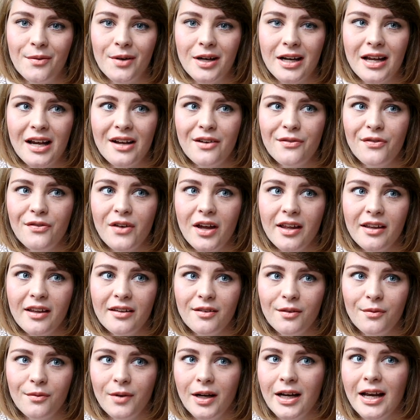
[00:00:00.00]
When I
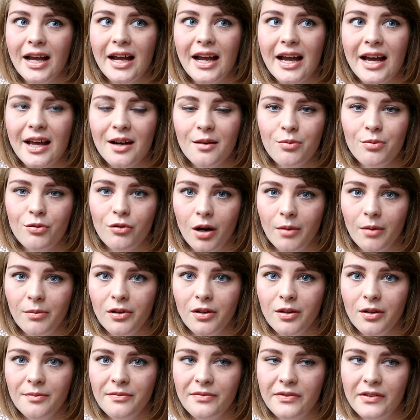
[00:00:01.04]
felt, when I had a
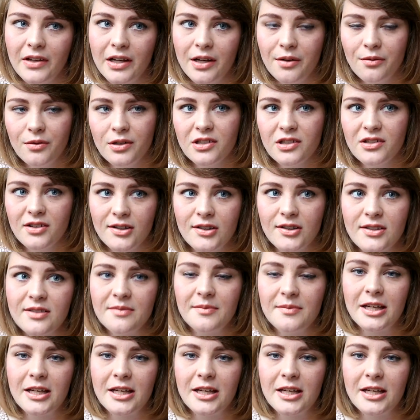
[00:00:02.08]
problem, they would talk to